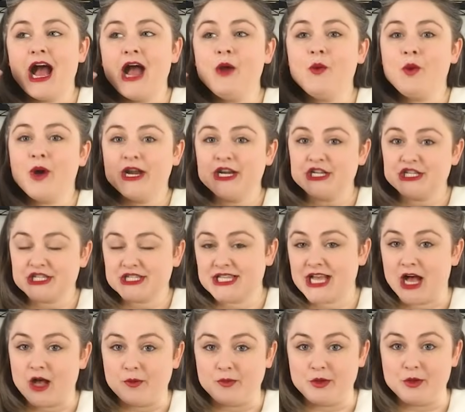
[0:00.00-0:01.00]
I want to
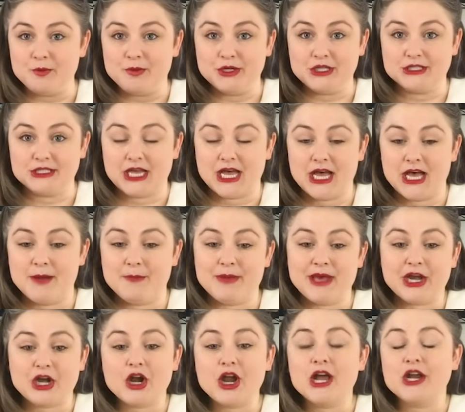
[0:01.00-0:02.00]
just help you build a
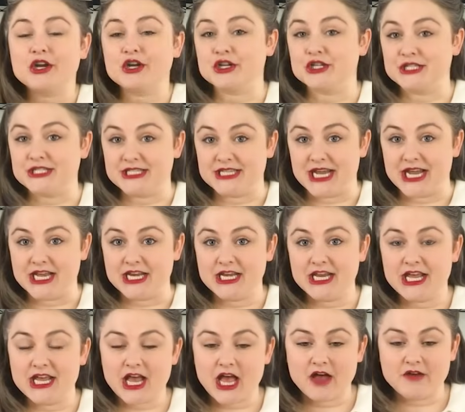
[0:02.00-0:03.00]
better
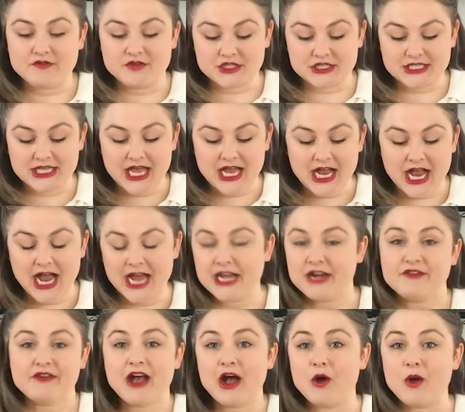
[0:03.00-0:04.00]
understanding of just
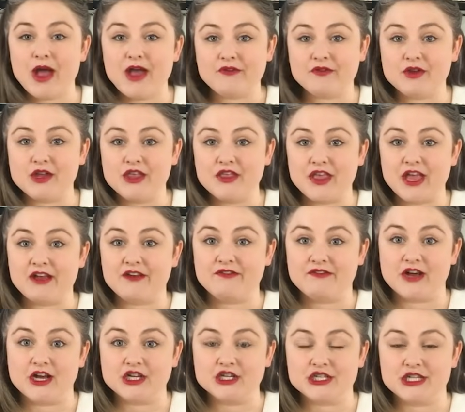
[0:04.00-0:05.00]
kind of how everything
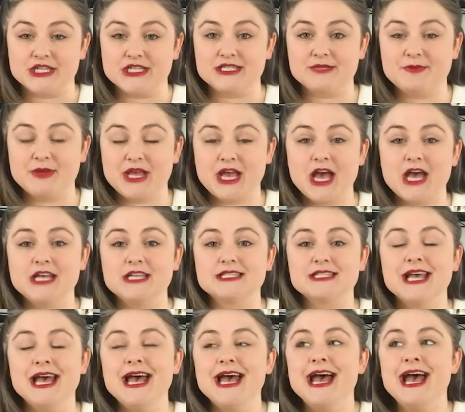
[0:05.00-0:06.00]
functions,
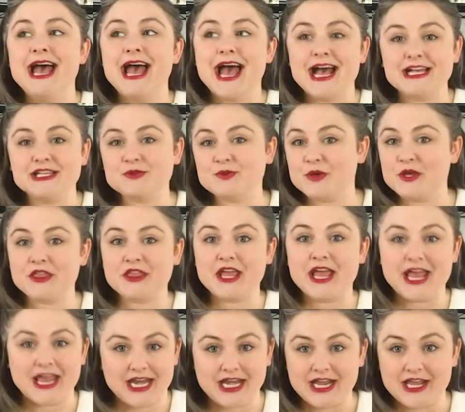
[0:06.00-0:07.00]
because as with
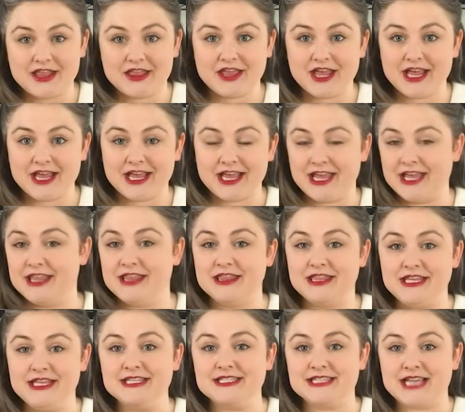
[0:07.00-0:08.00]
anything
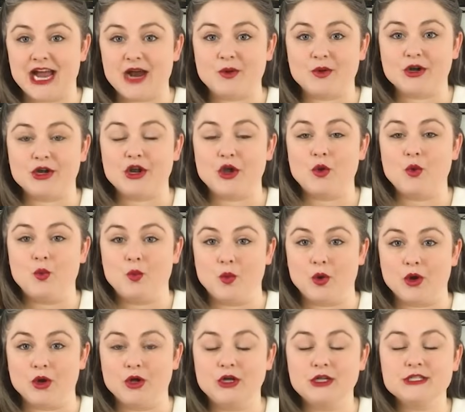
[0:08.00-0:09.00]
in the sourdough
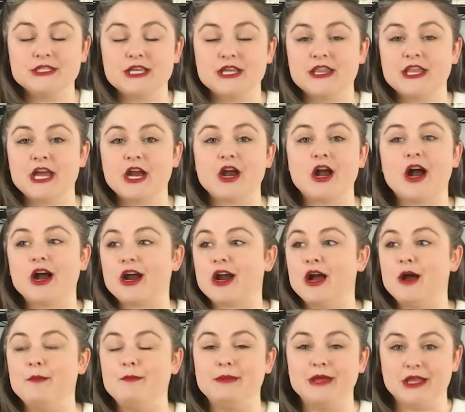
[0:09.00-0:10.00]
world, there
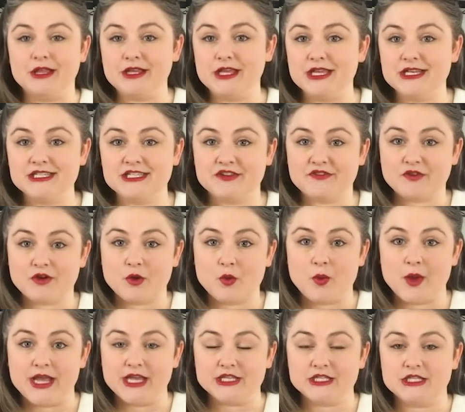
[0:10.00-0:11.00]
are a million different
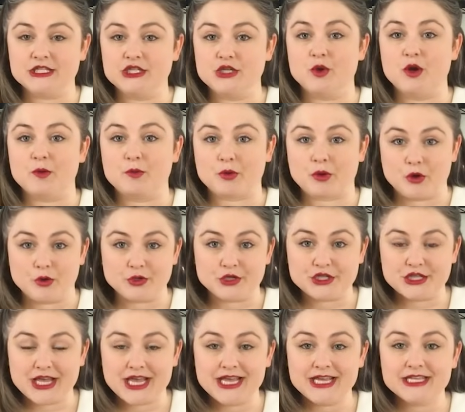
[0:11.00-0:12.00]
ways to
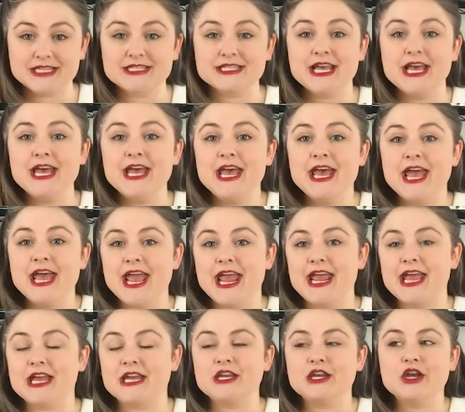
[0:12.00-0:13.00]
approach things,
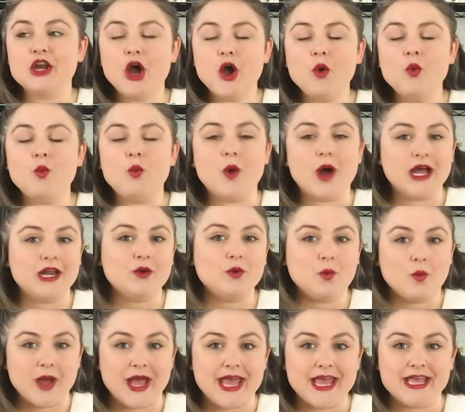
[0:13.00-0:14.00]
and no
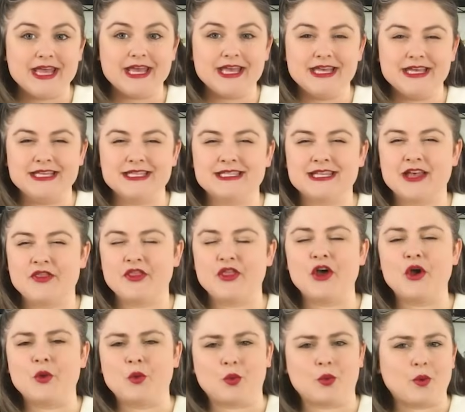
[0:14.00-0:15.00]
one way is
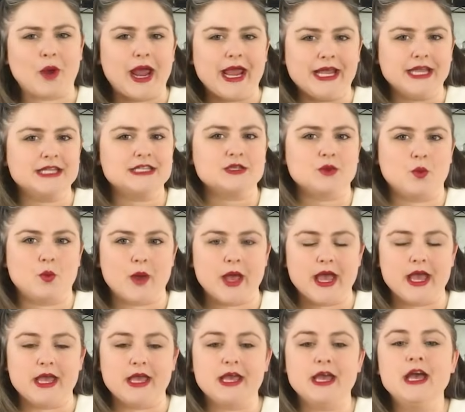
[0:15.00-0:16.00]
the right
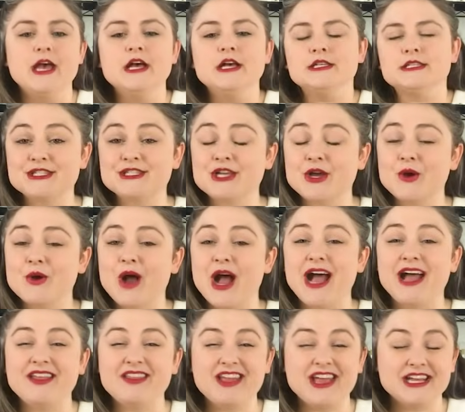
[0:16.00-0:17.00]
way. So
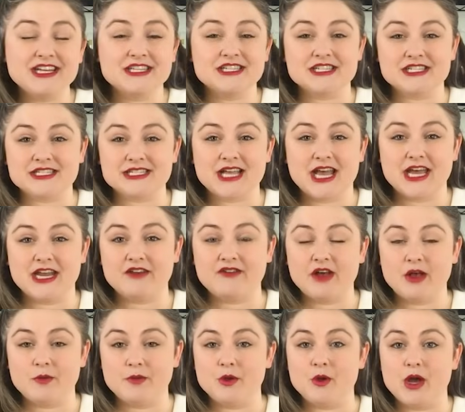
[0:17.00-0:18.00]
I like to just kind of
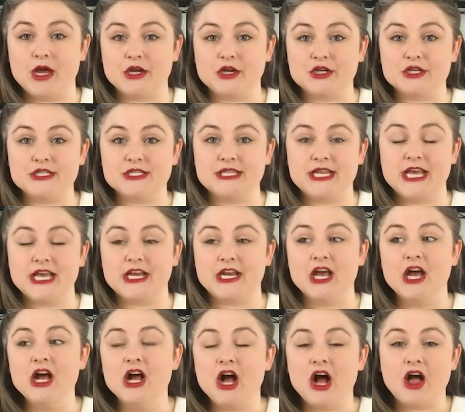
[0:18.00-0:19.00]
help you
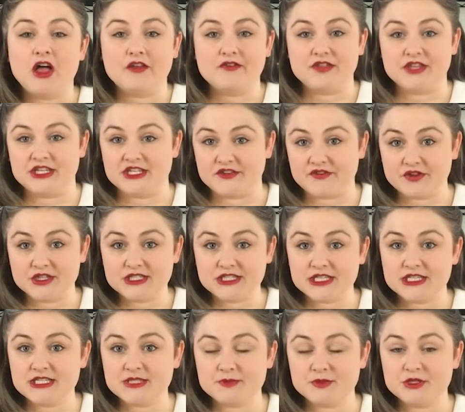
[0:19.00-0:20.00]
understand all of the
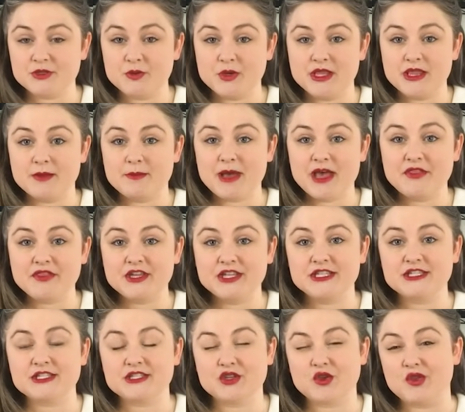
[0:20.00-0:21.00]
differences between the
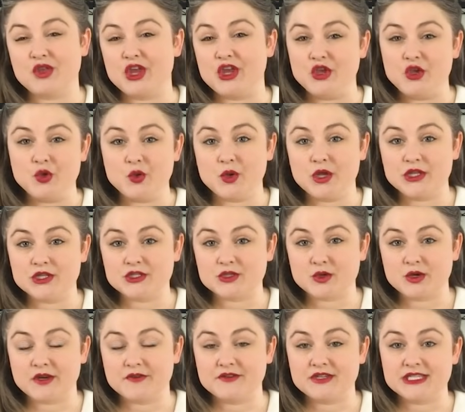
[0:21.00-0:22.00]
methods so that you can
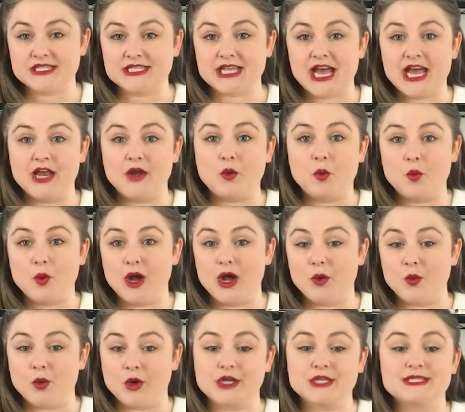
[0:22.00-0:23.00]
sort of decide
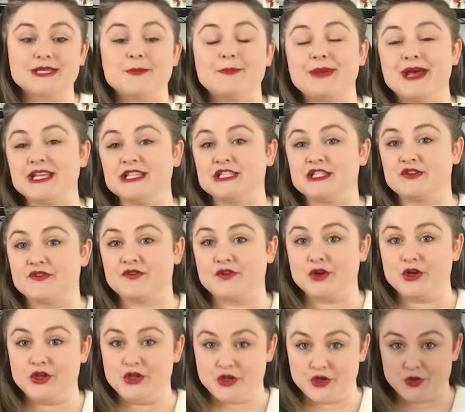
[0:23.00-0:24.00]
what works best
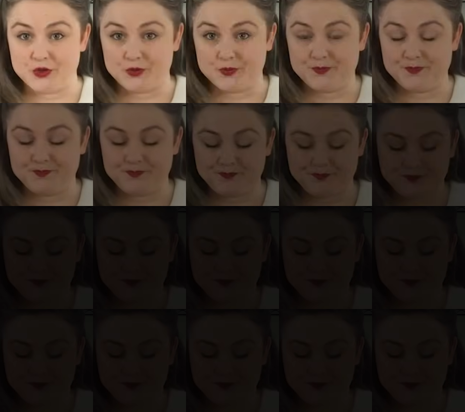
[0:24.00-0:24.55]
for you.